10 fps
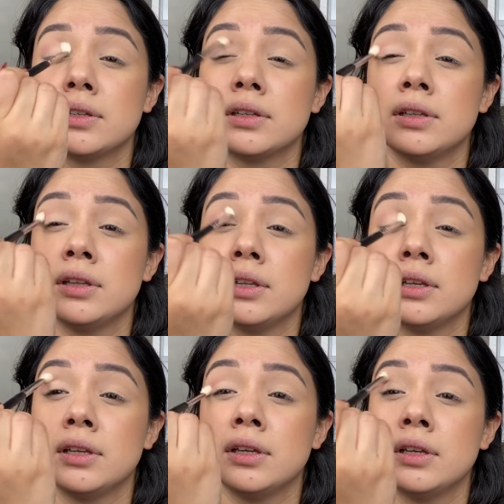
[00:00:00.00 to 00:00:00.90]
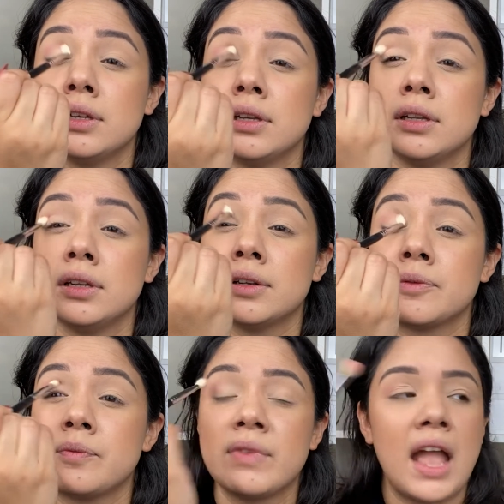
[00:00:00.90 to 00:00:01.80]
And then
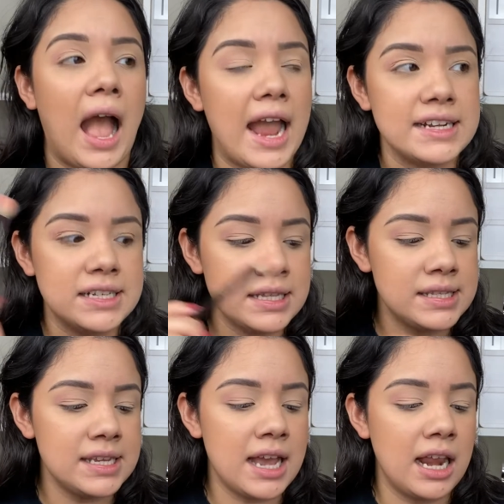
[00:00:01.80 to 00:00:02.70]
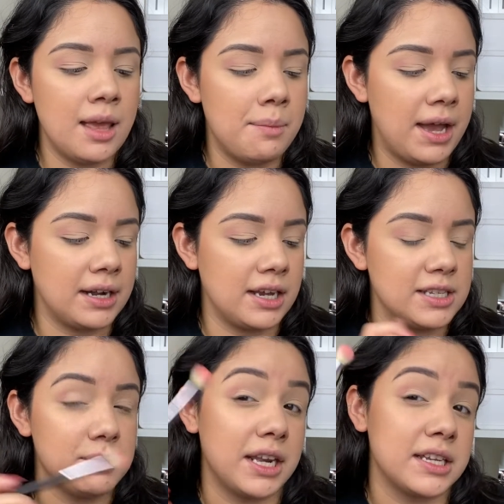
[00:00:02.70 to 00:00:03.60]
I did see ALAMAR
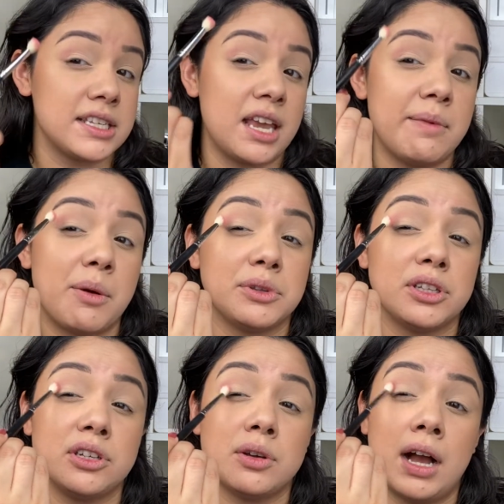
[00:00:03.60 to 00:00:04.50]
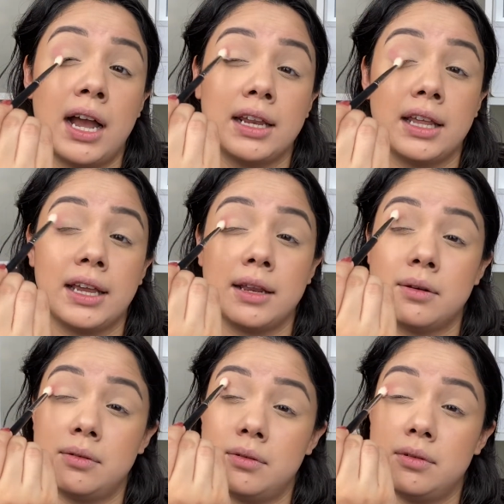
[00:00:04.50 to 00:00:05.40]
Cosmetics came out with a new highlight.
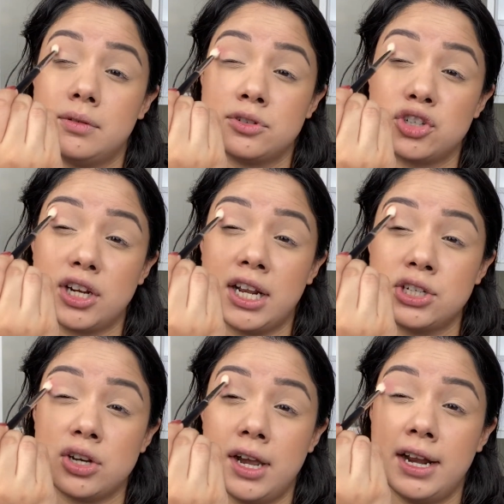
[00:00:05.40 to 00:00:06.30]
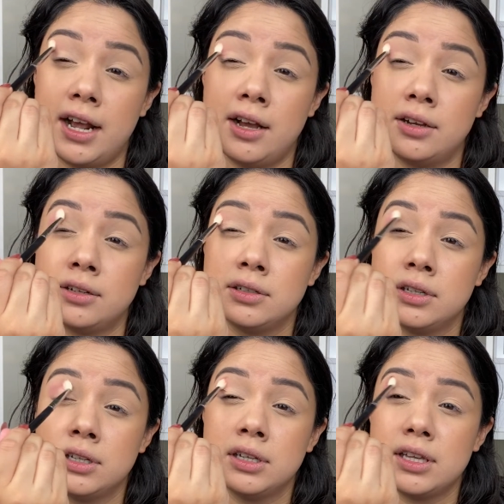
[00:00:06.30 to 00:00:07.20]
Should I try it out?
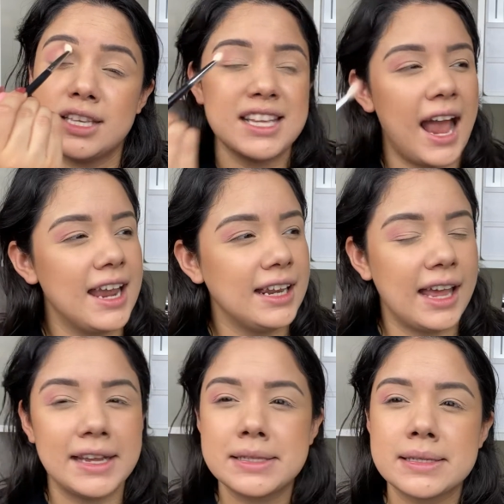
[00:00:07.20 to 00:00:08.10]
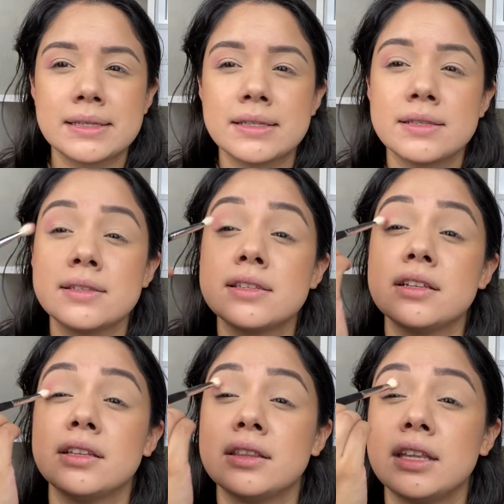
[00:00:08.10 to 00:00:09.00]
Is highlights
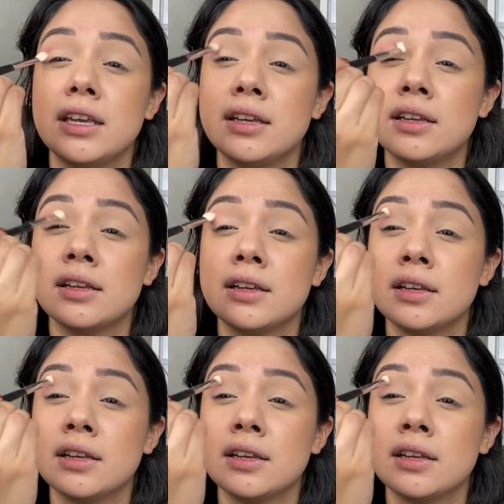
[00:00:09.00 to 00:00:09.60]
still a thing?